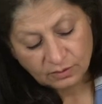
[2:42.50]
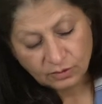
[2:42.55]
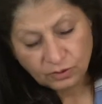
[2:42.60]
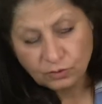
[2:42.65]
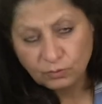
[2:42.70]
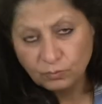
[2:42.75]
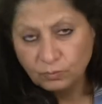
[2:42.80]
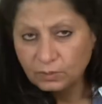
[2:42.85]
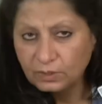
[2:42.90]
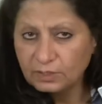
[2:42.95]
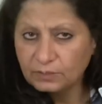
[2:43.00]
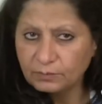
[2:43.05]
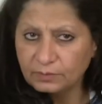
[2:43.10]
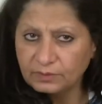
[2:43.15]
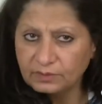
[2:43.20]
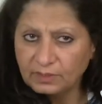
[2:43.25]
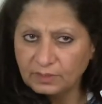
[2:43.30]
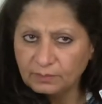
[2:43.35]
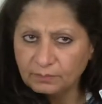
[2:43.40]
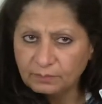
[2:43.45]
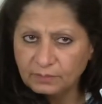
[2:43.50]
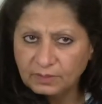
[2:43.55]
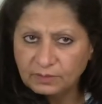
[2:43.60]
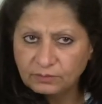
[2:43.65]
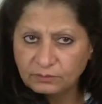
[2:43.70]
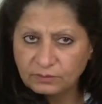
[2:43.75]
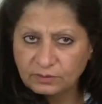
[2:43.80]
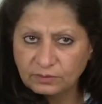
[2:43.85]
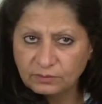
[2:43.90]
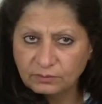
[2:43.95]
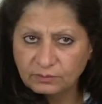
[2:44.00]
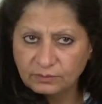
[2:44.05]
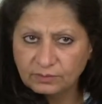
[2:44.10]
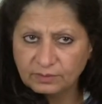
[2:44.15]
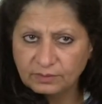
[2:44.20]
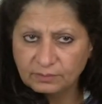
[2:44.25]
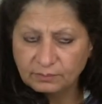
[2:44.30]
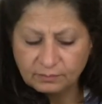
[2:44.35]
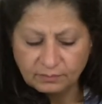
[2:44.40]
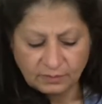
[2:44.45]
you work with them and you ignore
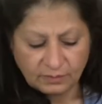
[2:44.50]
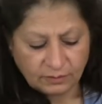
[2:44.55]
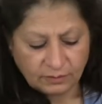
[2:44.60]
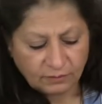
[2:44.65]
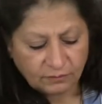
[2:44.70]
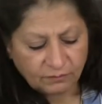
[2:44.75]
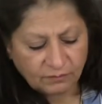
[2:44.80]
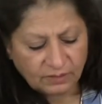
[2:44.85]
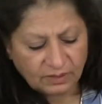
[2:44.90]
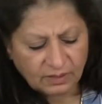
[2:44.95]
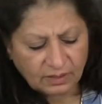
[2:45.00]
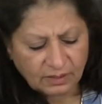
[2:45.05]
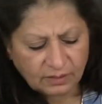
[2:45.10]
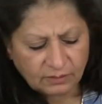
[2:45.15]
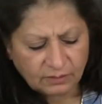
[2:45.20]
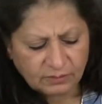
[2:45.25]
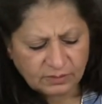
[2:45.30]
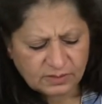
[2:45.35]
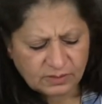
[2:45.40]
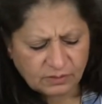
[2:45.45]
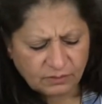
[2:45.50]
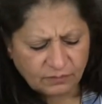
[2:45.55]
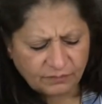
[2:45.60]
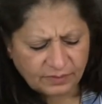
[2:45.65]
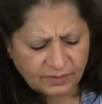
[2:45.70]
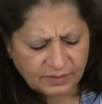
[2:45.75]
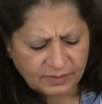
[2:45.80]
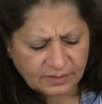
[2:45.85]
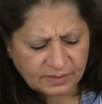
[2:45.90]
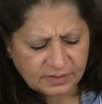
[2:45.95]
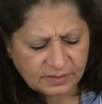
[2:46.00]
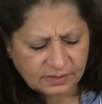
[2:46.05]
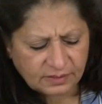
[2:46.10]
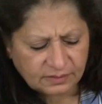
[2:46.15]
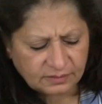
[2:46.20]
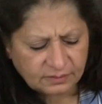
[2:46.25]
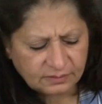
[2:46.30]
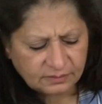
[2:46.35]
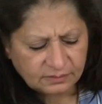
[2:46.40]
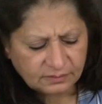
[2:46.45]
them and you feel like no, it's over that's
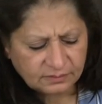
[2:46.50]
it